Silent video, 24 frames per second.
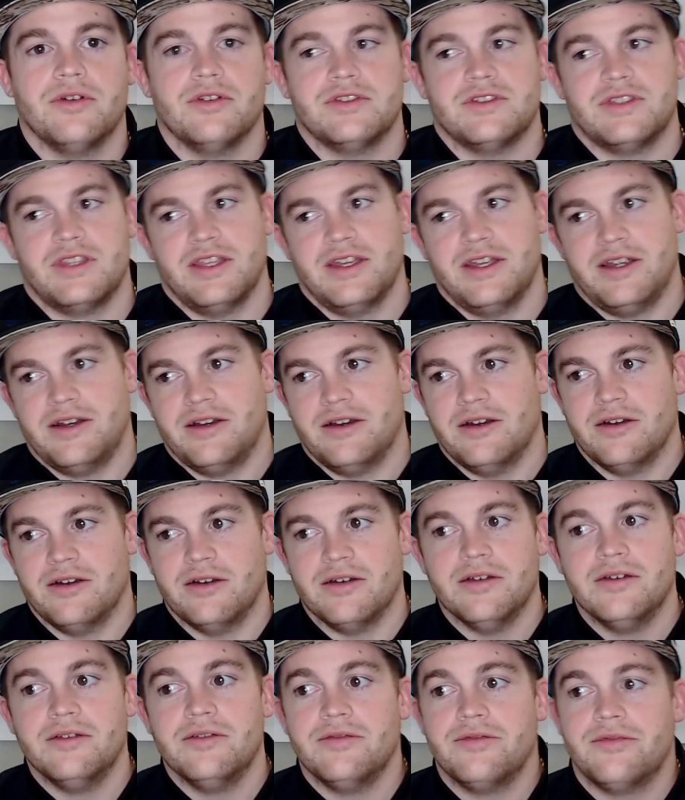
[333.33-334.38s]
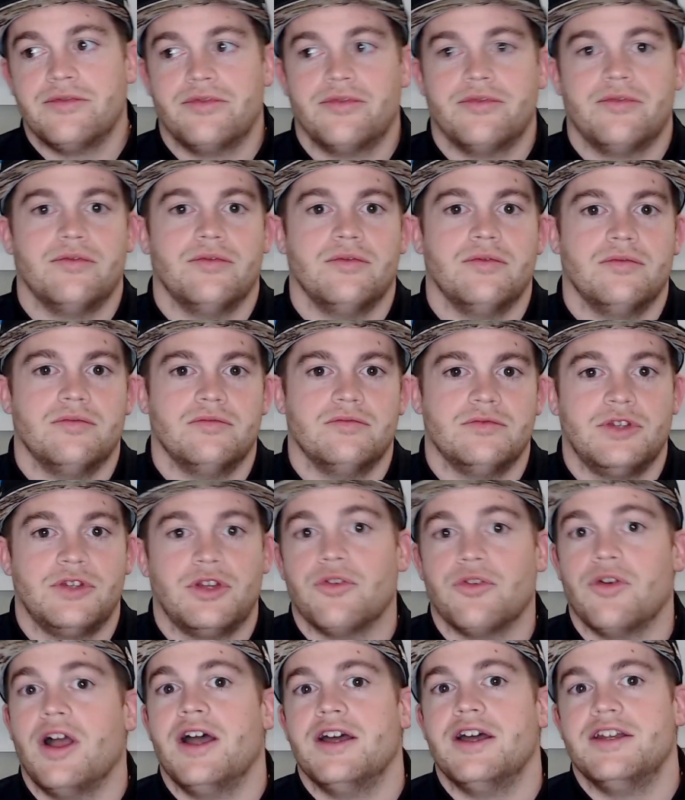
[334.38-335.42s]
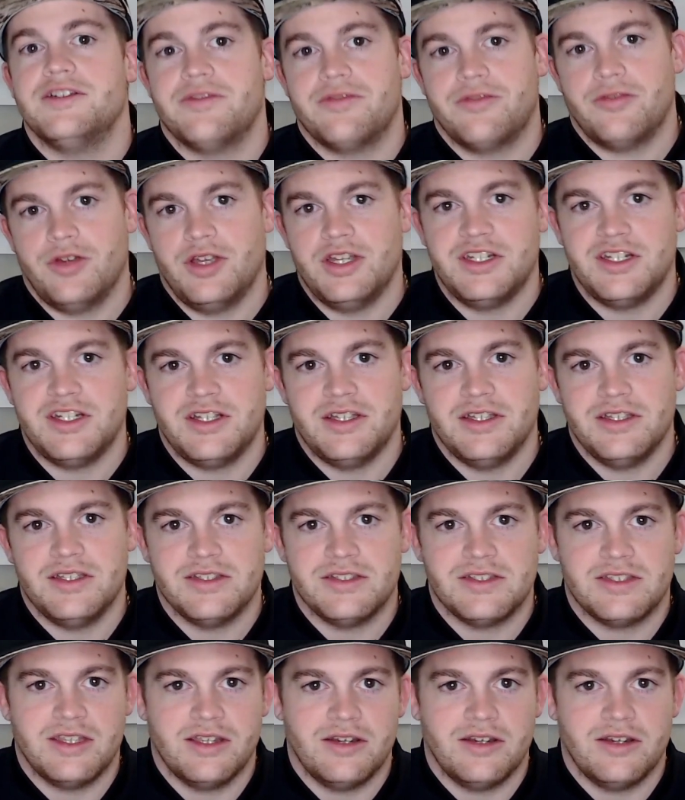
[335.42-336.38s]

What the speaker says: their garage fridges,